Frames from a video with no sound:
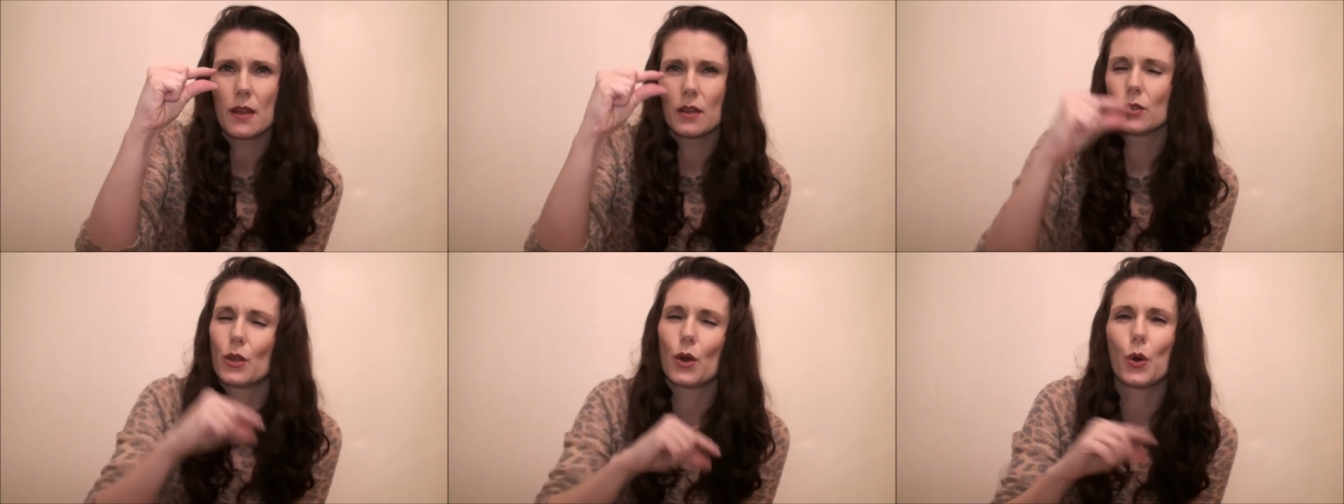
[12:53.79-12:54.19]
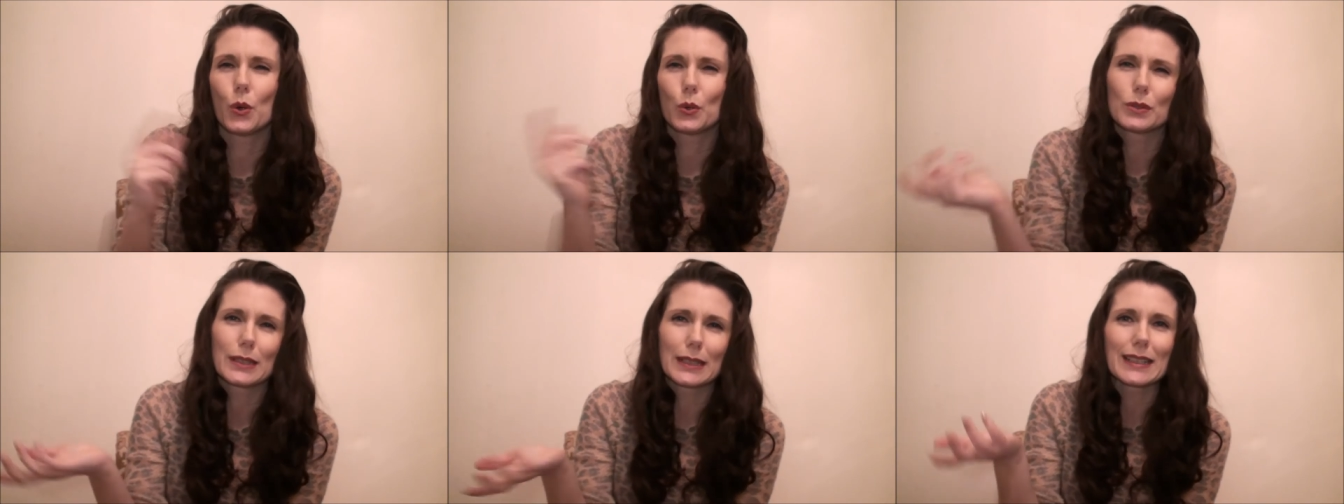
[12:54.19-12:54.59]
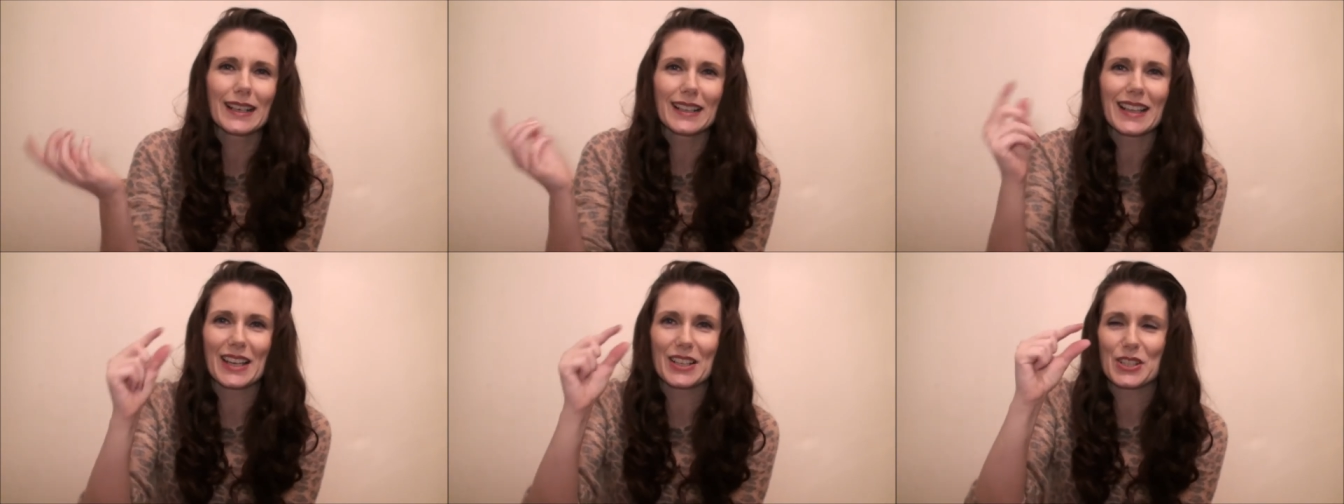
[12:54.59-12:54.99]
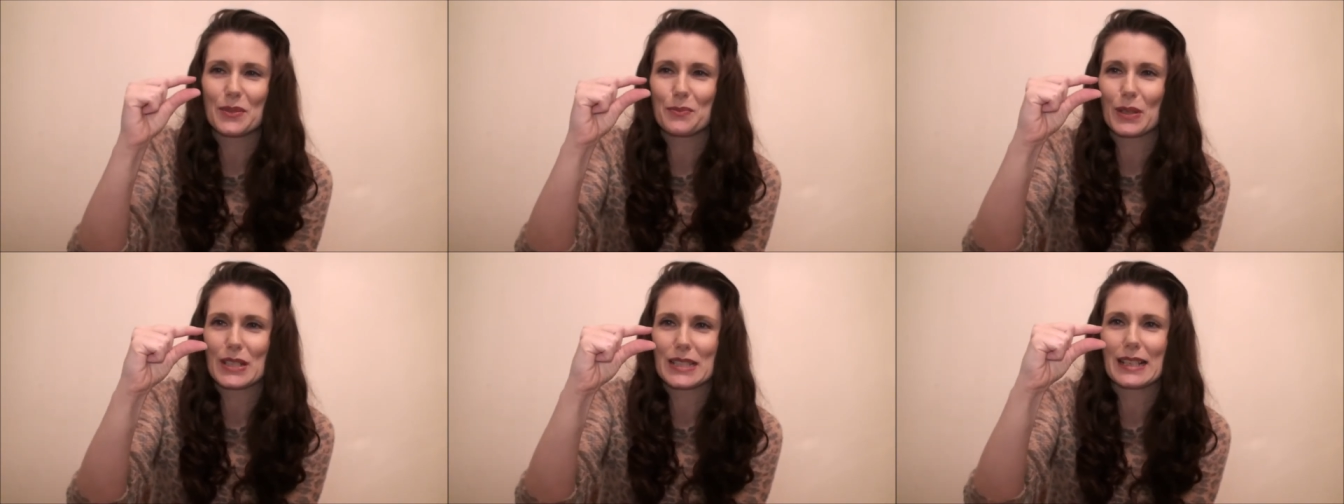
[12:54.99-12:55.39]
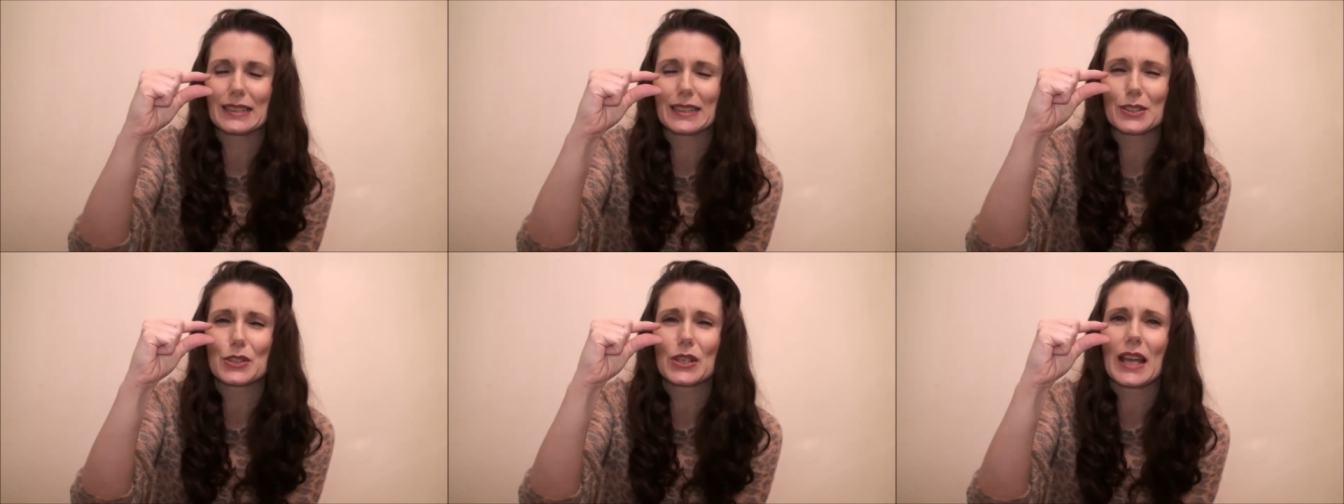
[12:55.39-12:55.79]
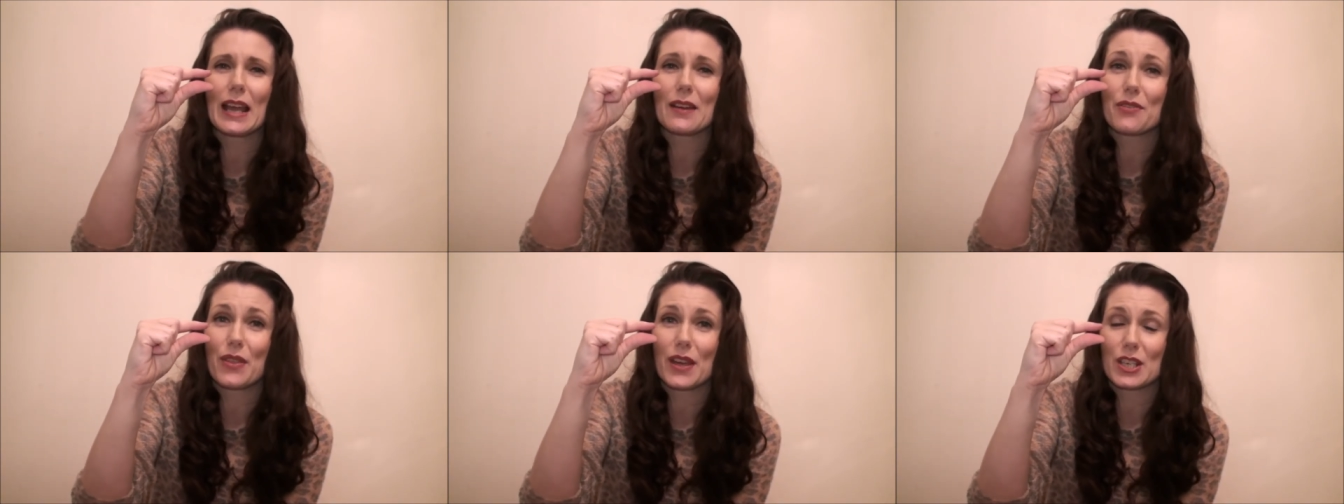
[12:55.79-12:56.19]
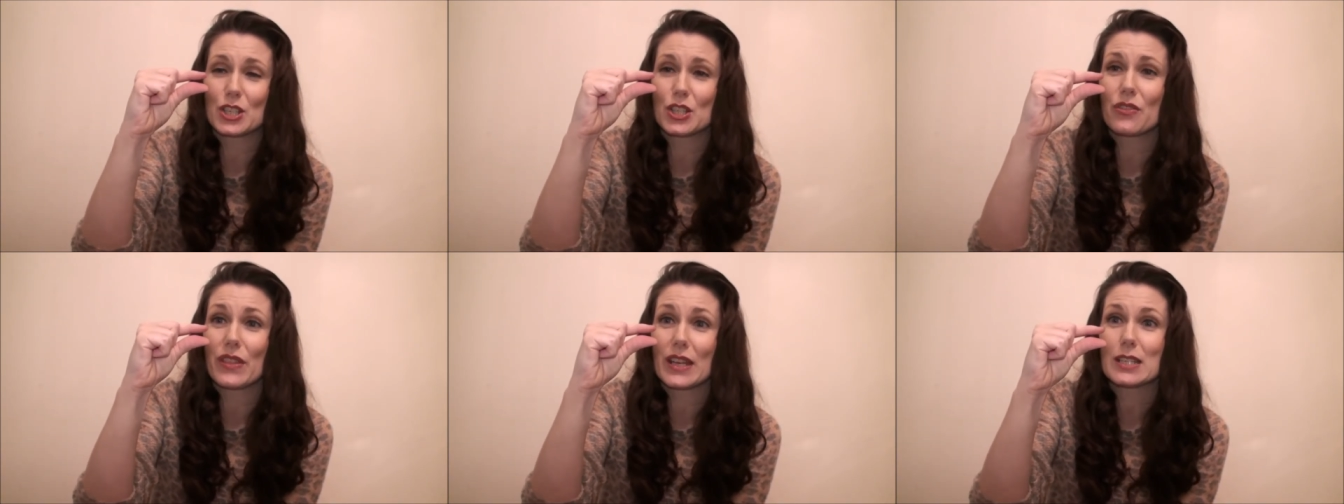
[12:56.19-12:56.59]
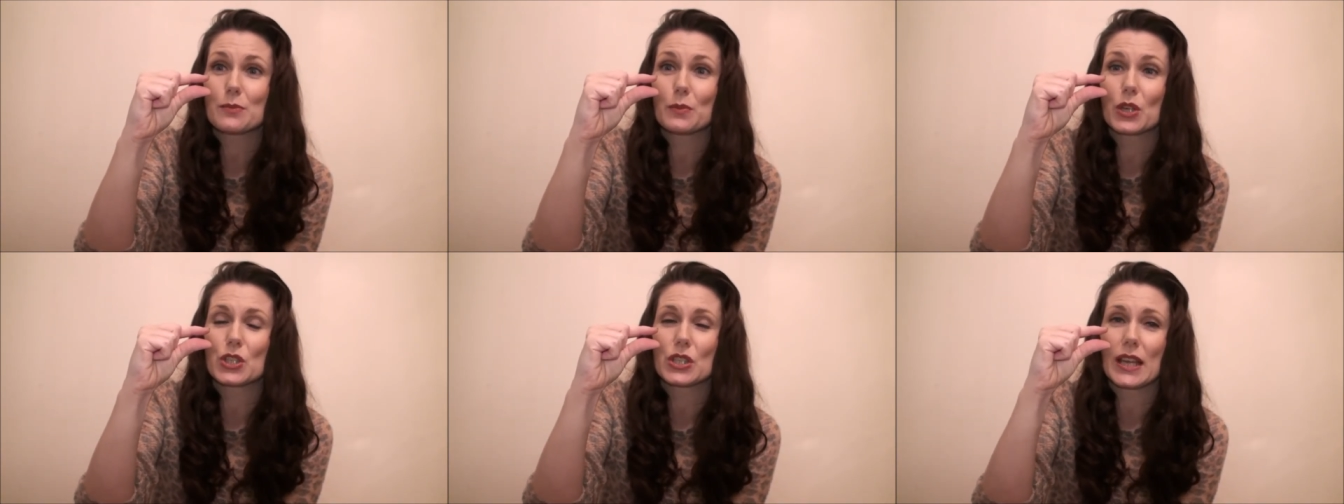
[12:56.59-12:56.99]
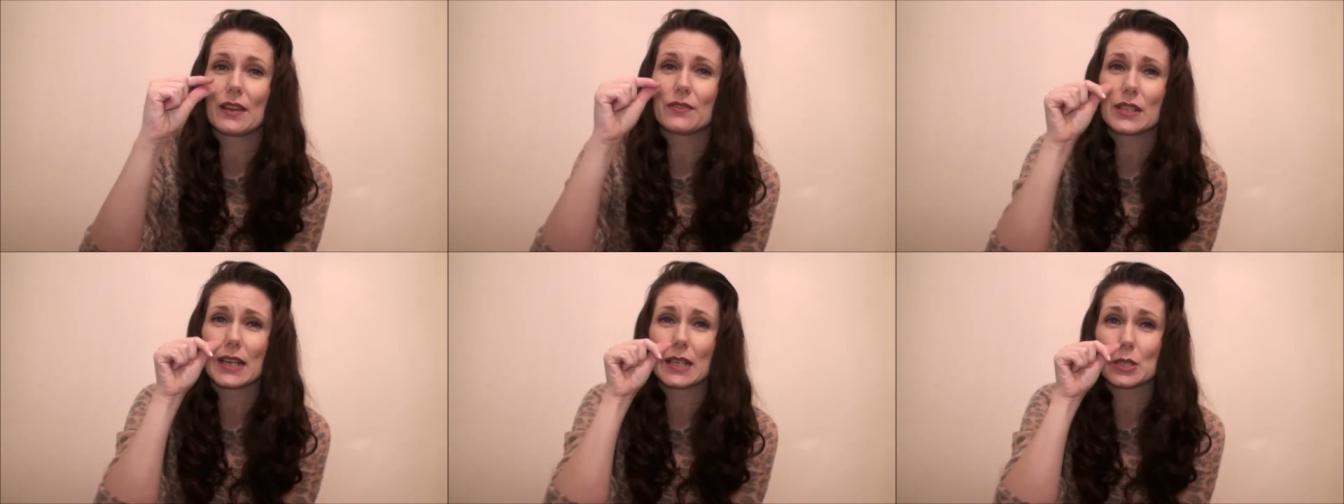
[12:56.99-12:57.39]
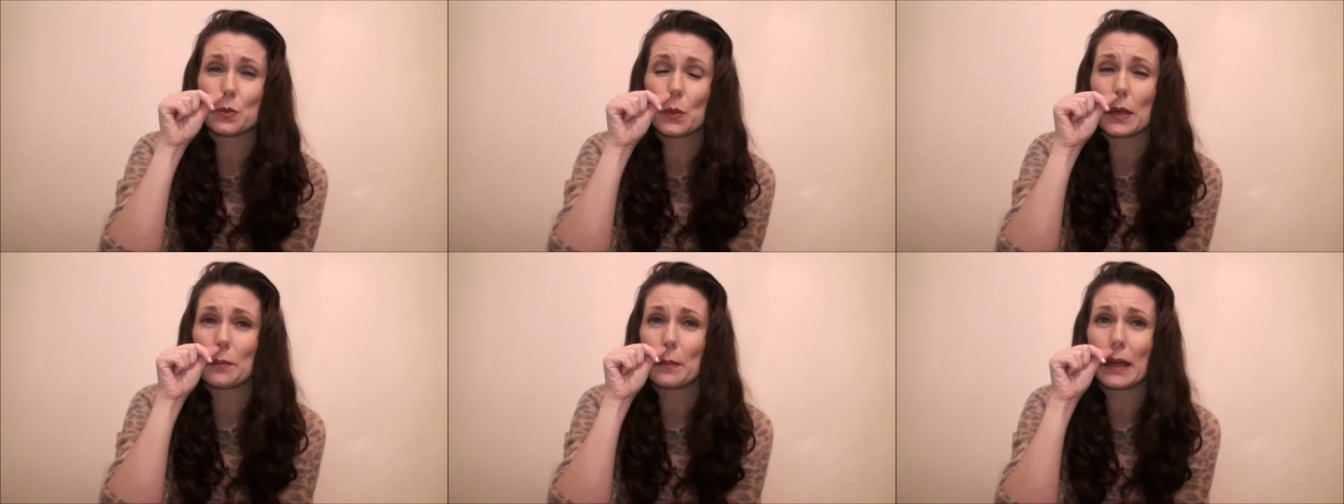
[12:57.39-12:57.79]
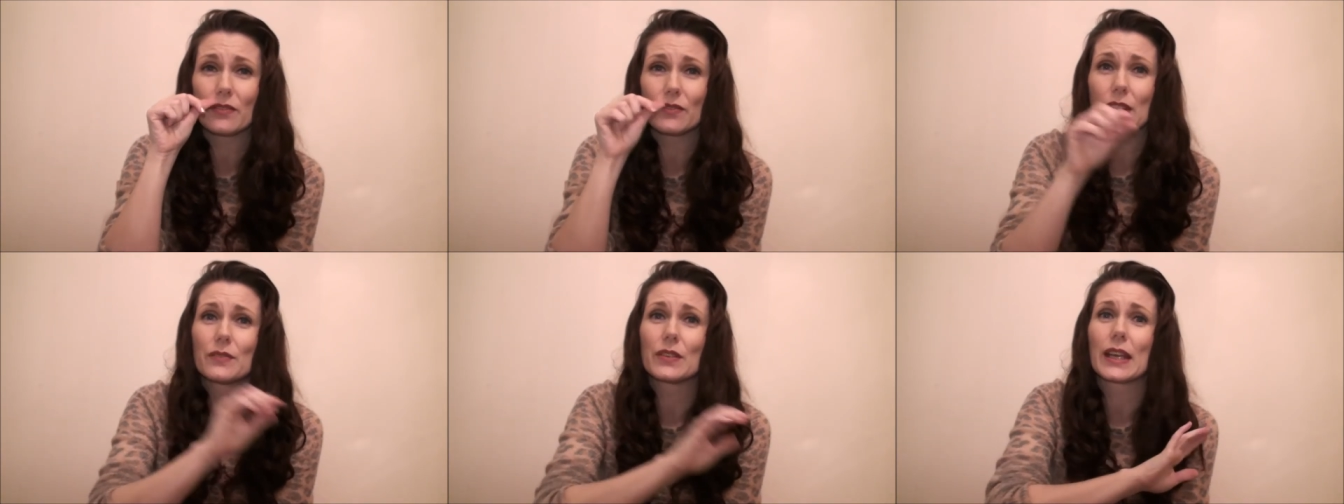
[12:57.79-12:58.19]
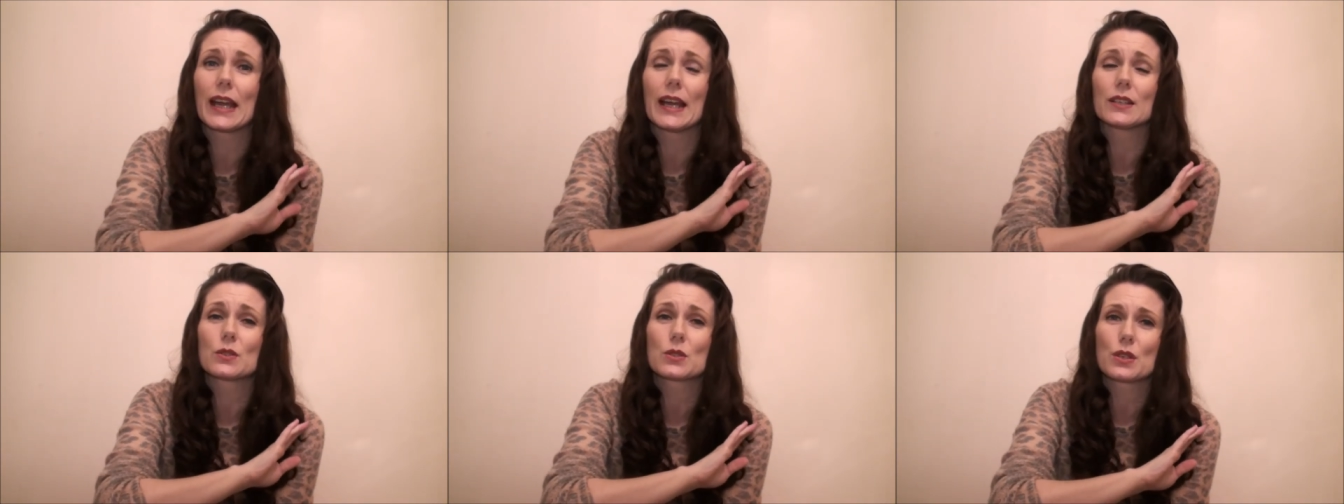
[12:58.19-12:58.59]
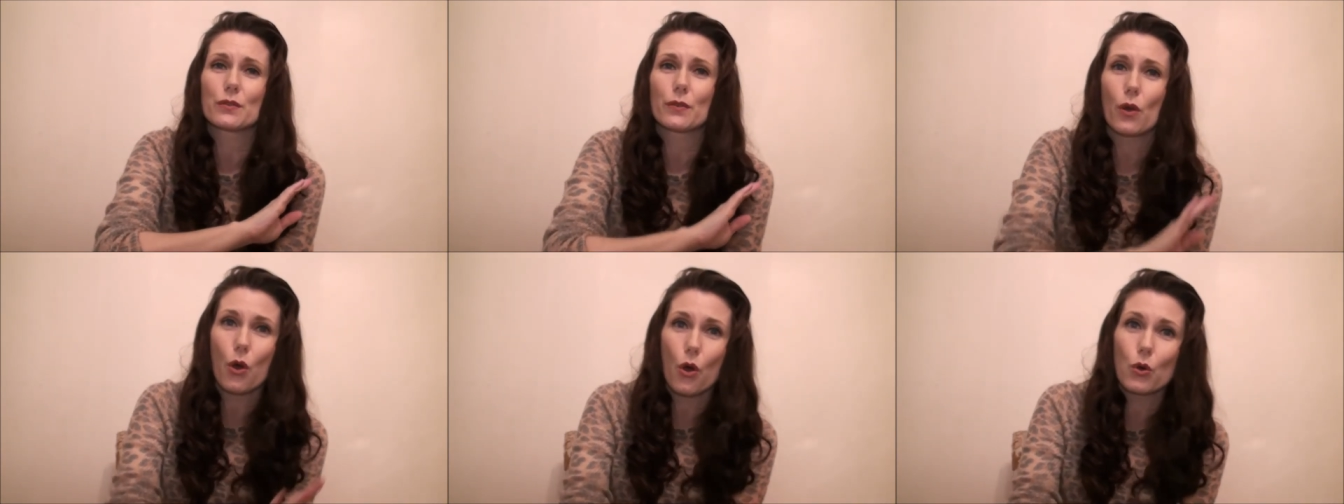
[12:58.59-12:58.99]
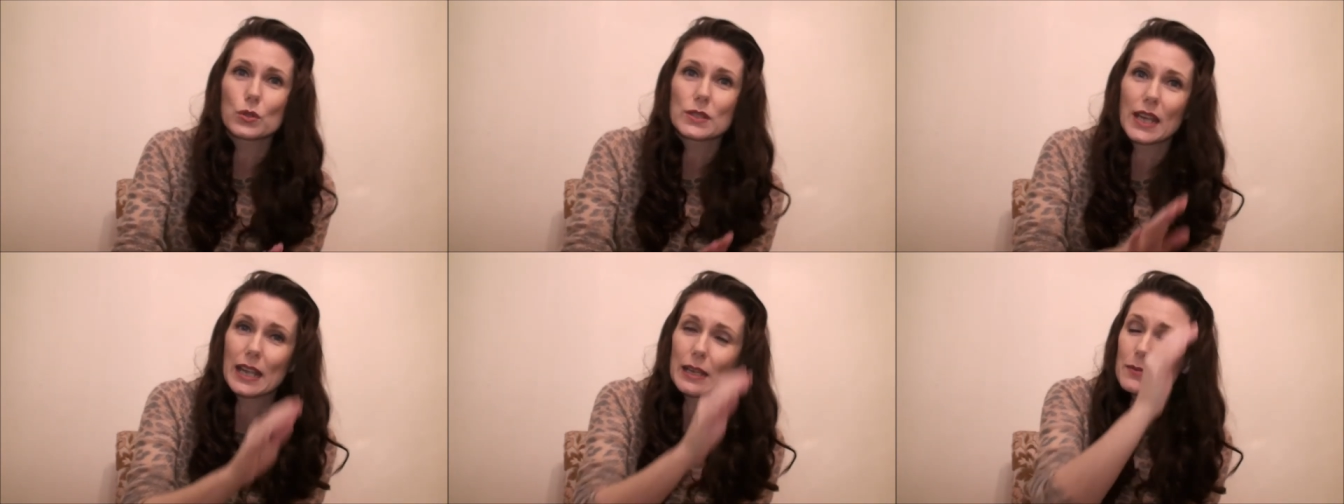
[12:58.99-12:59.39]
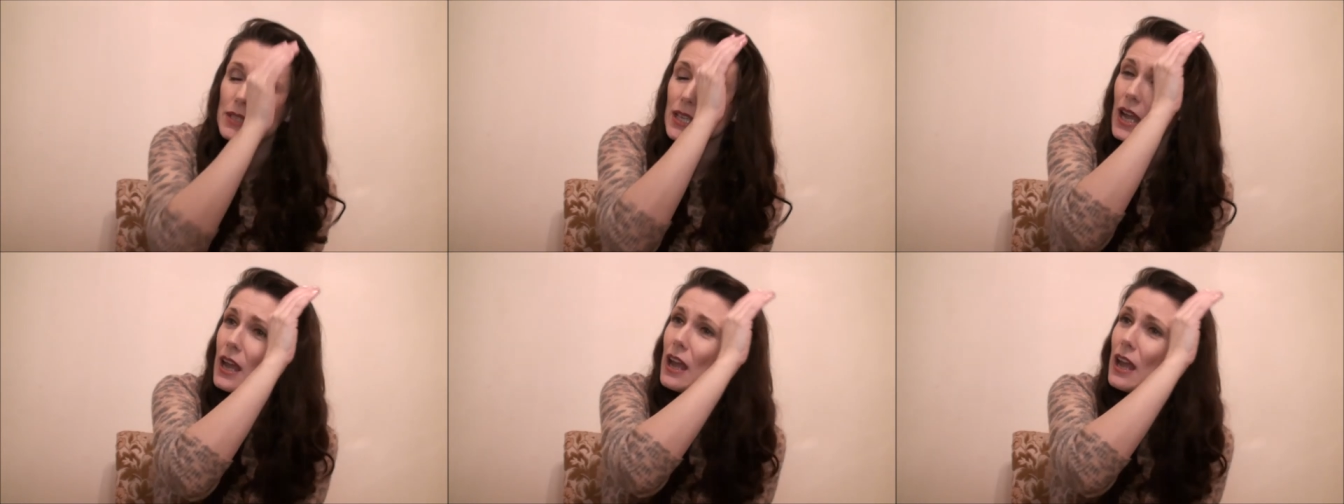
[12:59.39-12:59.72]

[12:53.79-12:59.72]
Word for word: not haul, collection because I literally have that this much left and it is one of my favourite candles of all times